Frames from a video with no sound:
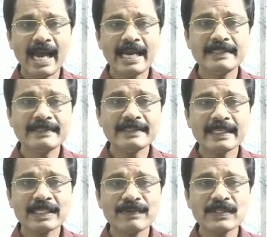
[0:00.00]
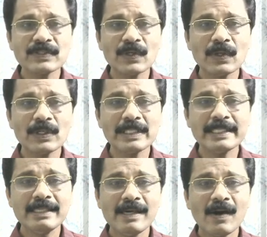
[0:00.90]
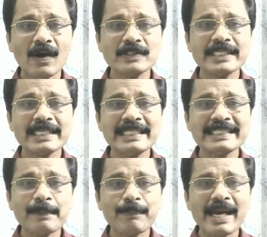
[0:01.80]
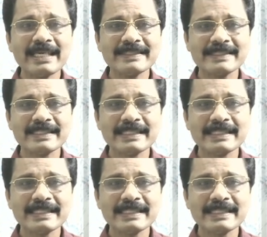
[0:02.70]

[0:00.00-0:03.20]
And this is otherwise called alternisepalous.